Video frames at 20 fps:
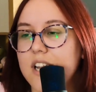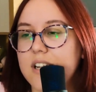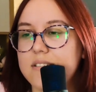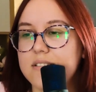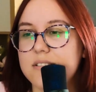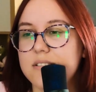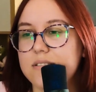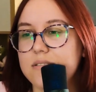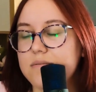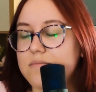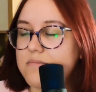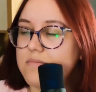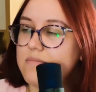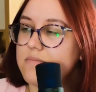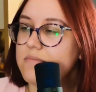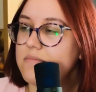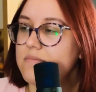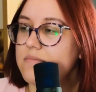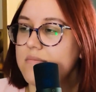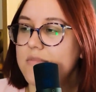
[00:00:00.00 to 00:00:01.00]
that
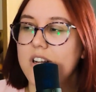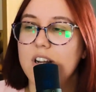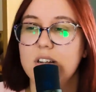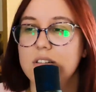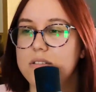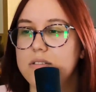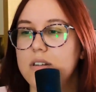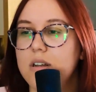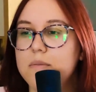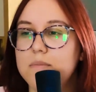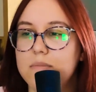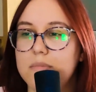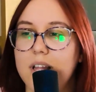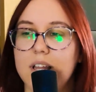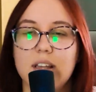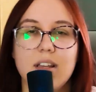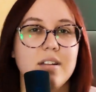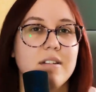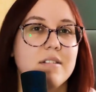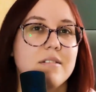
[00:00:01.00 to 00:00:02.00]
there are some,
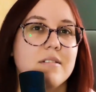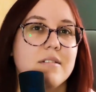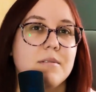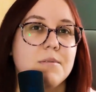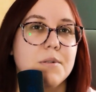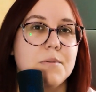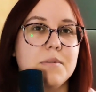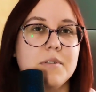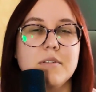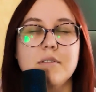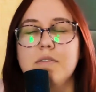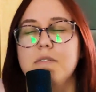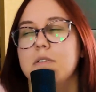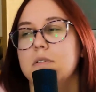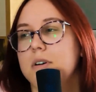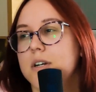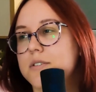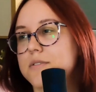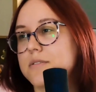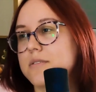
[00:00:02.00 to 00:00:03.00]
like, in the description if
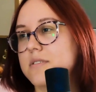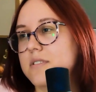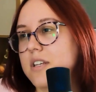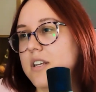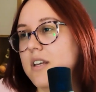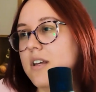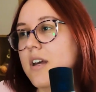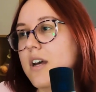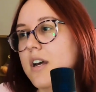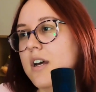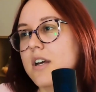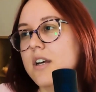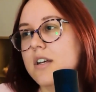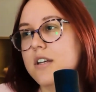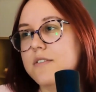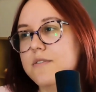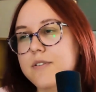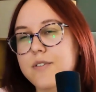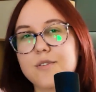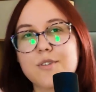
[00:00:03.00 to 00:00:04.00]
you want to see.
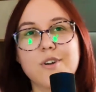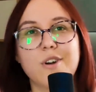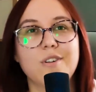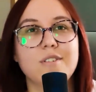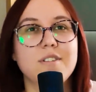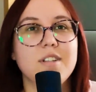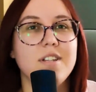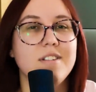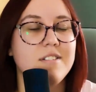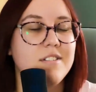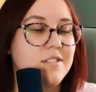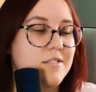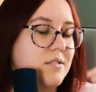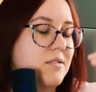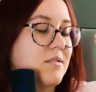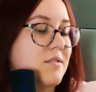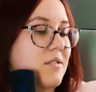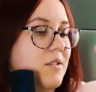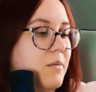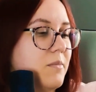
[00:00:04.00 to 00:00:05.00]
If you don't, then
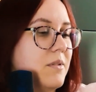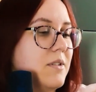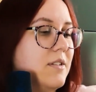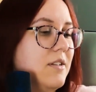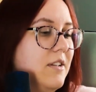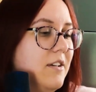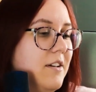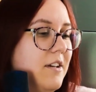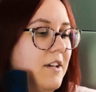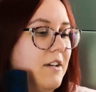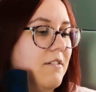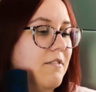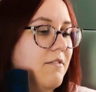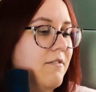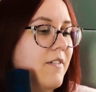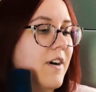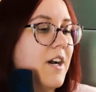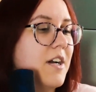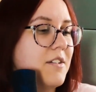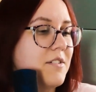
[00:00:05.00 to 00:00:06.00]
it's completely
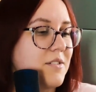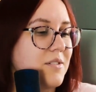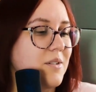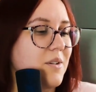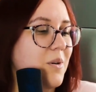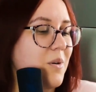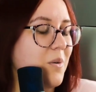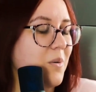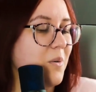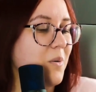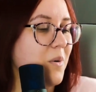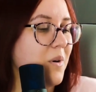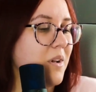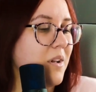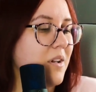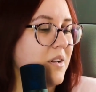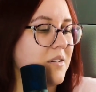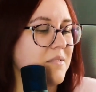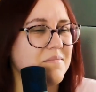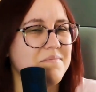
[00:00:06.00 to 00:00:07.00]
fine, so...